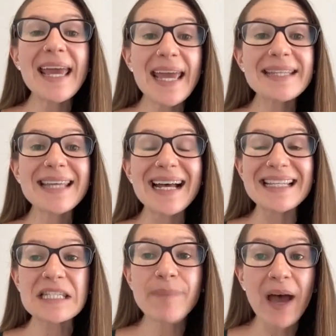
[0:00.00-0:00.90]
It's a
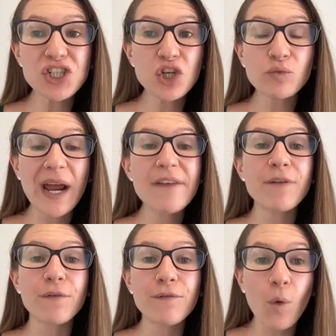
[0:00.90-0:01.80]
special rate for